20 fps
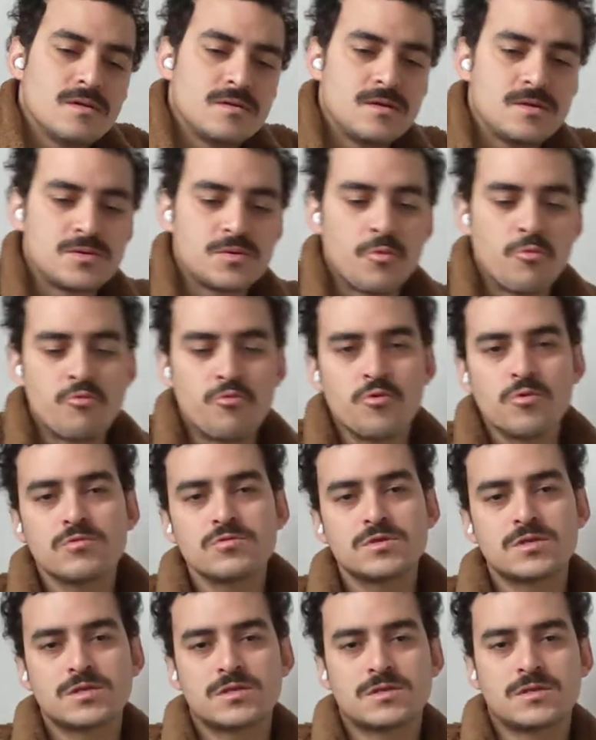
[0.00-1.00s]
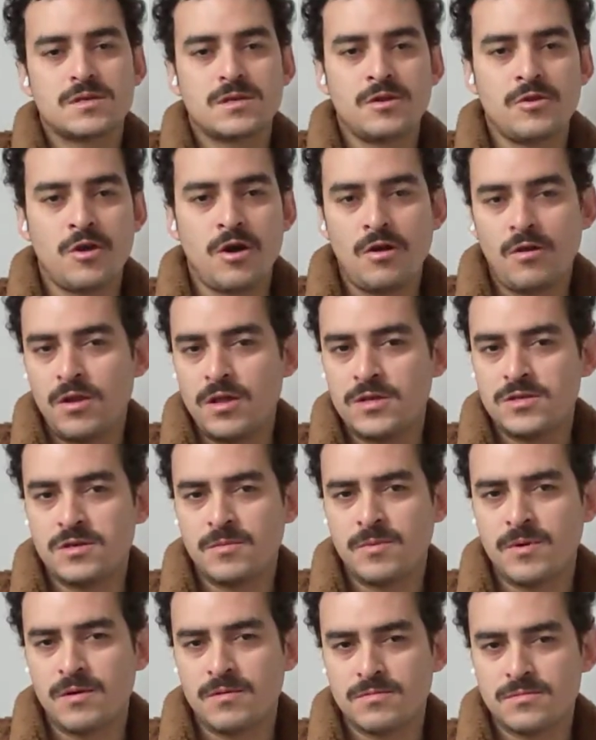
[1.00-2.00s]
this roots knowledge
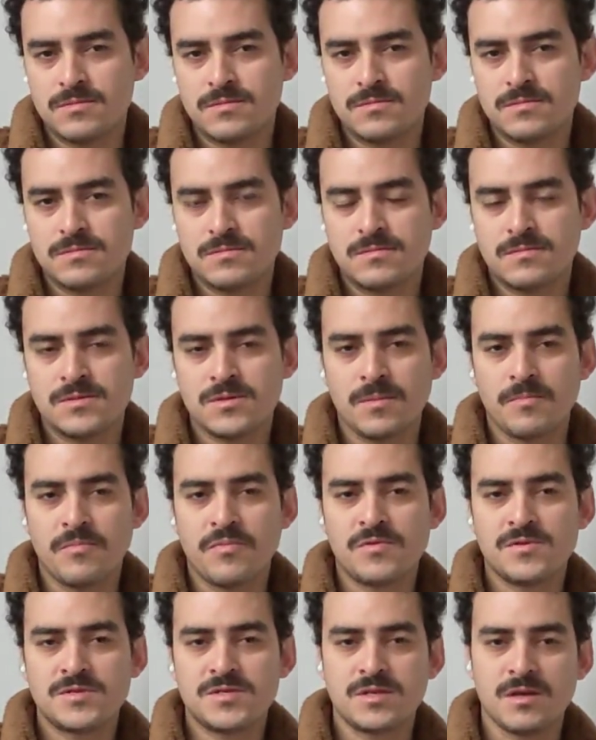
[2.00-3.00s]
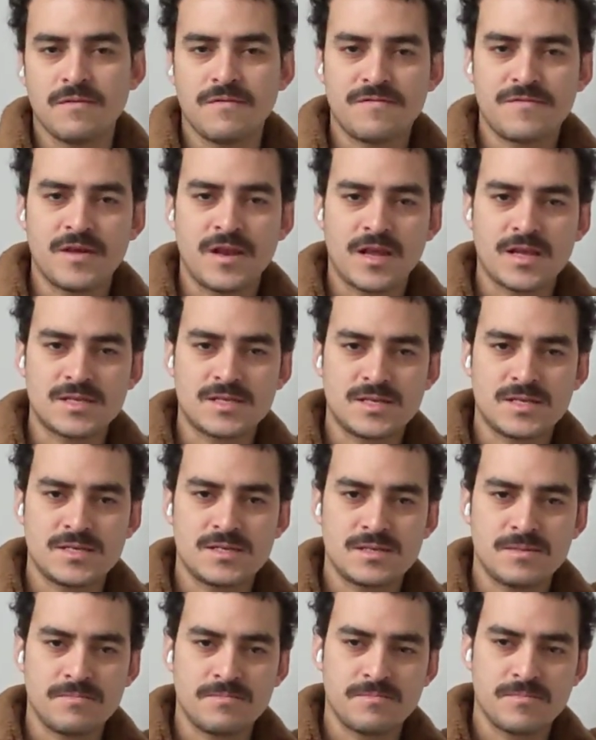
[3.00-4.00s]
about some stuff that
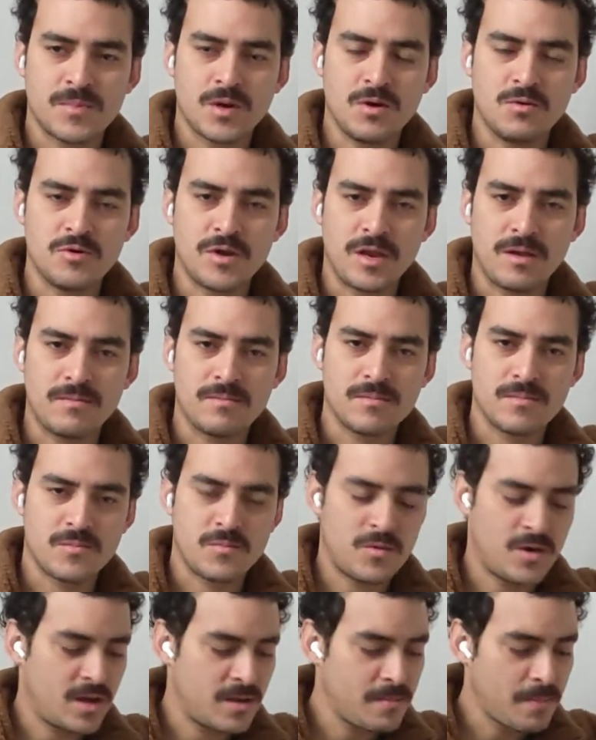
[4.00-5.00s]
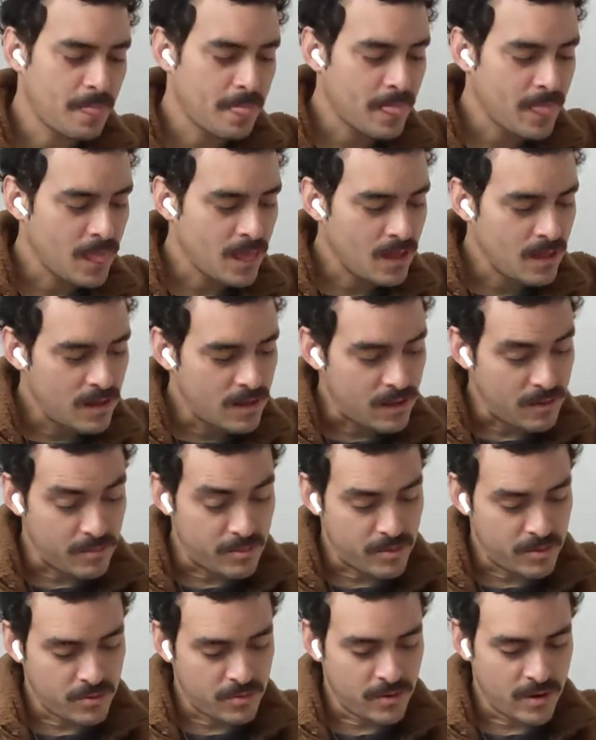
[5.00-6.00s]
exists in coding, right? In
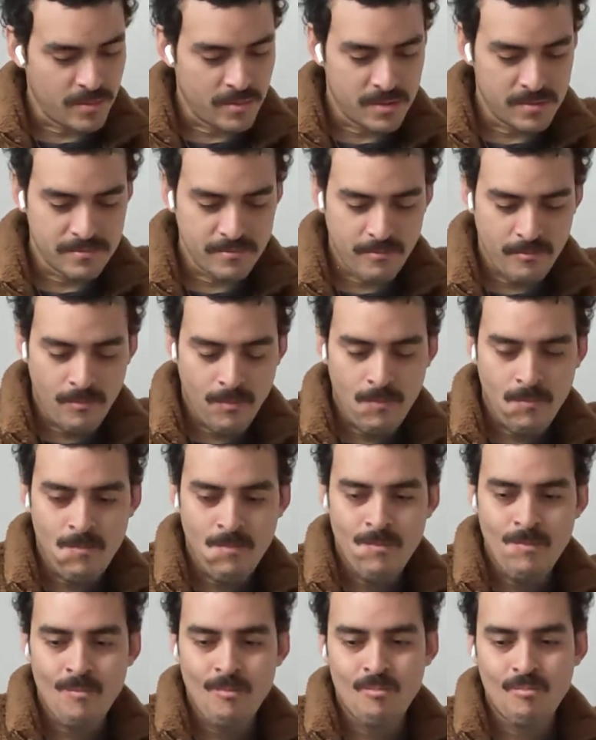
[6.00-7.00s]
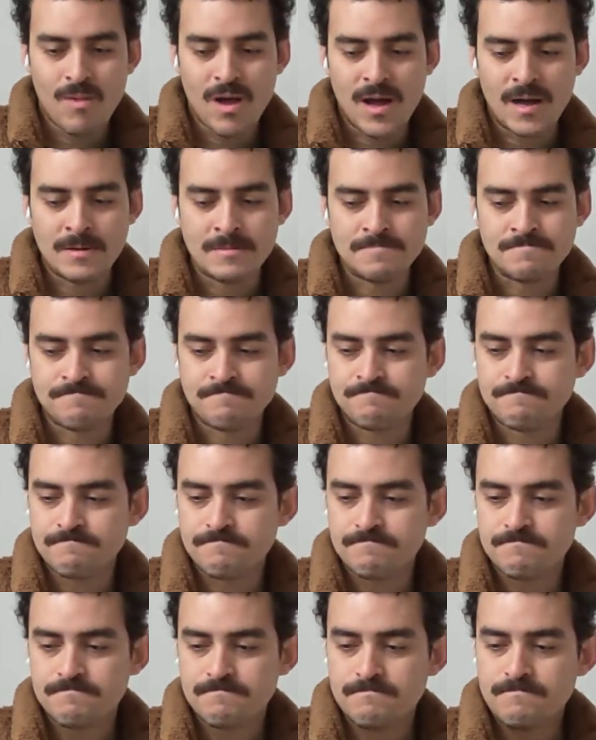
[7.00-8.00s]
programming.
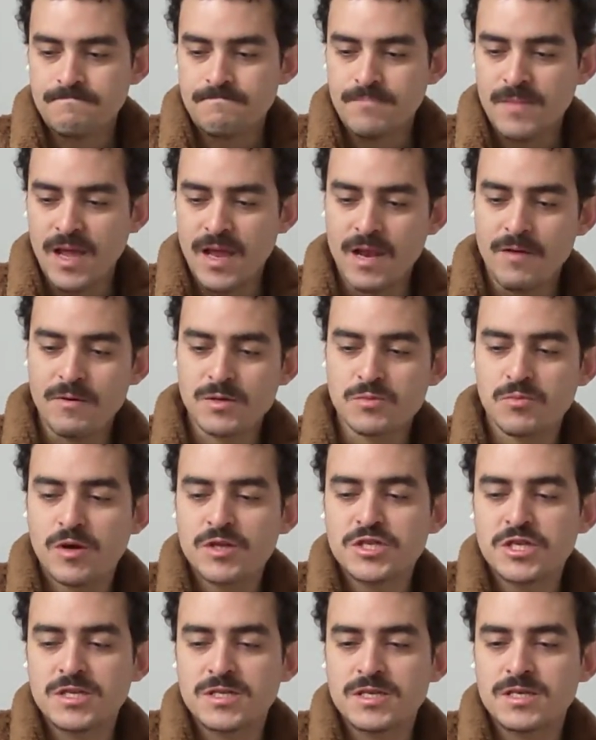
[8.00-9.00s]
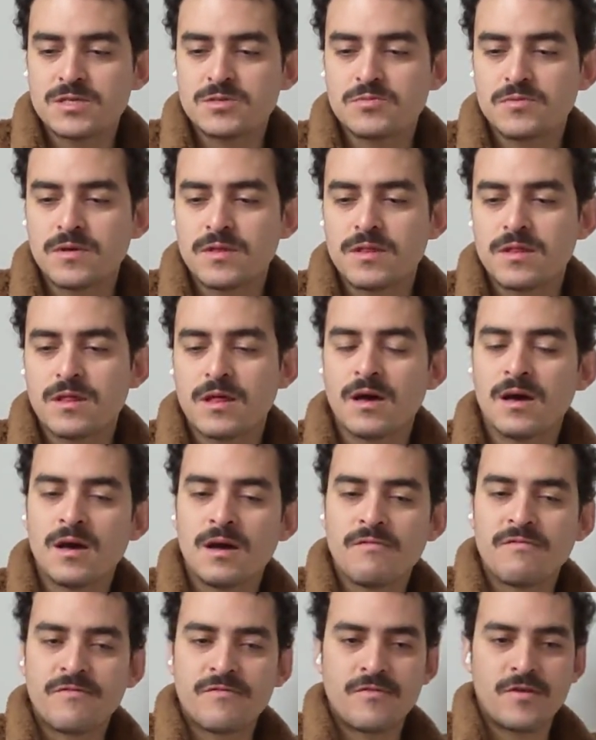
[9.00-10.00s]
And I was watching this with
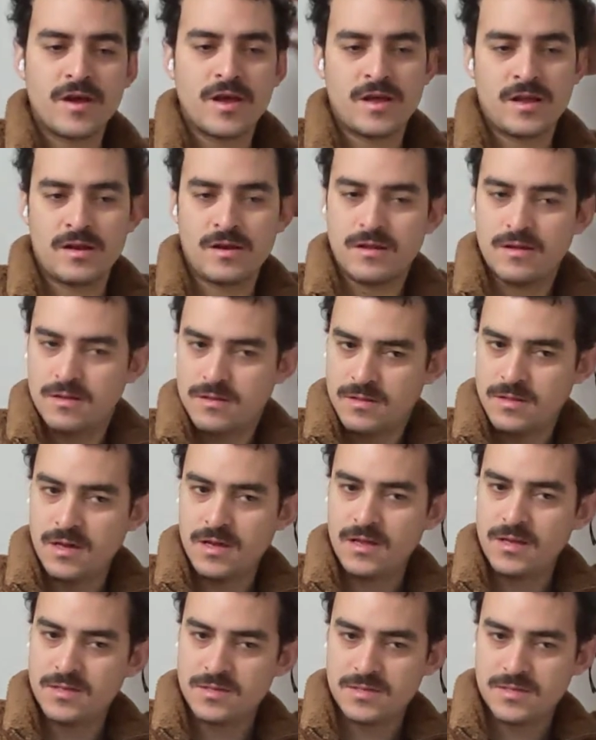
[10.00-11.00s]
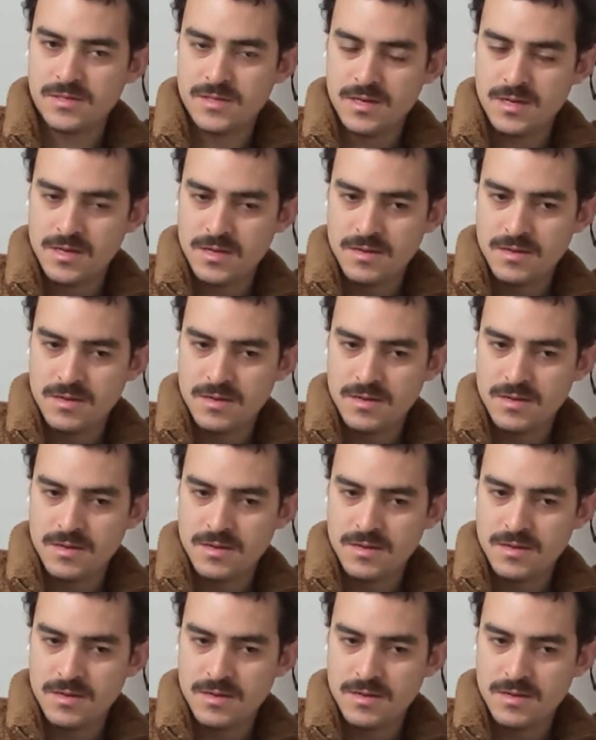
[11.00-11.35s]
a friend that is